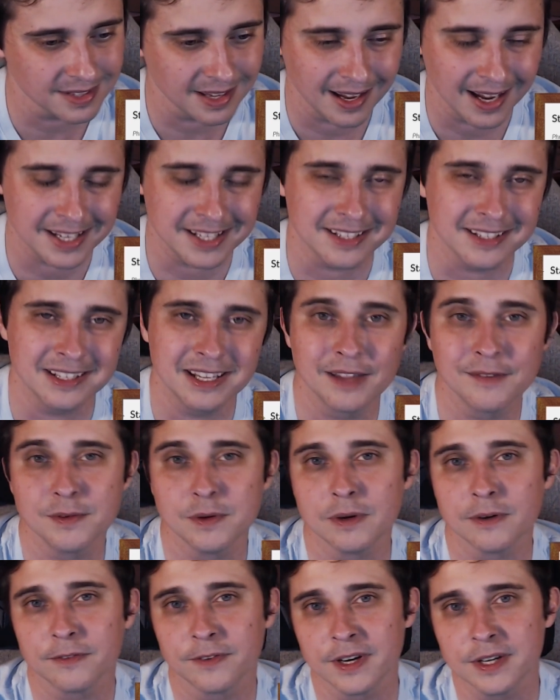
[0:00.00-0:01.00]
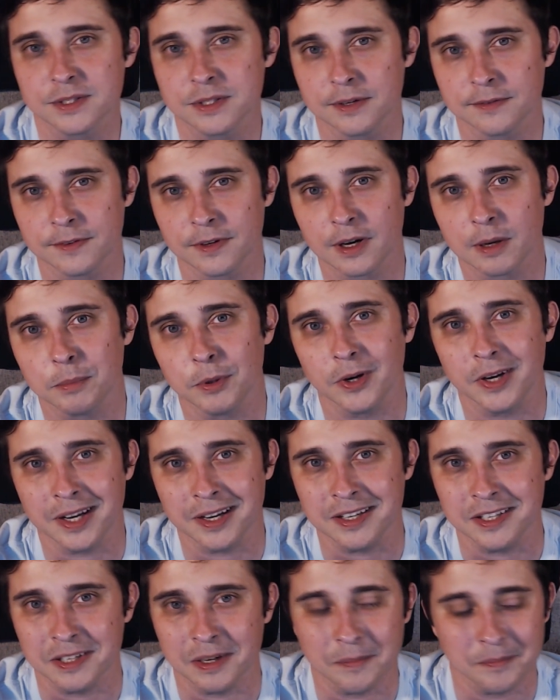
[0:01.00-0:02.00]
I didn't give you a phrasal verb or
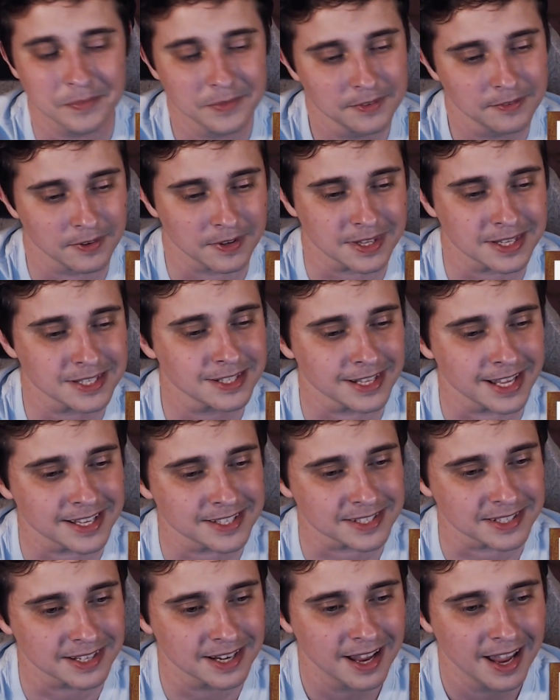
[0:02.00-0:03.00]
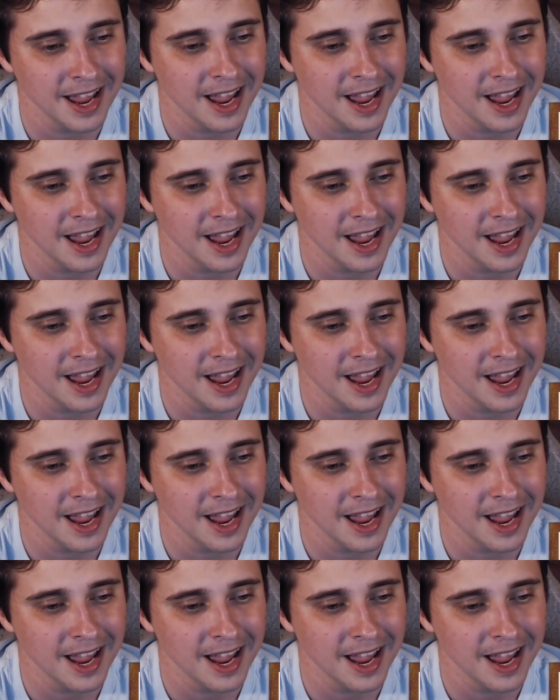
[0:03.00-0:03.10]
idiom for this lesson.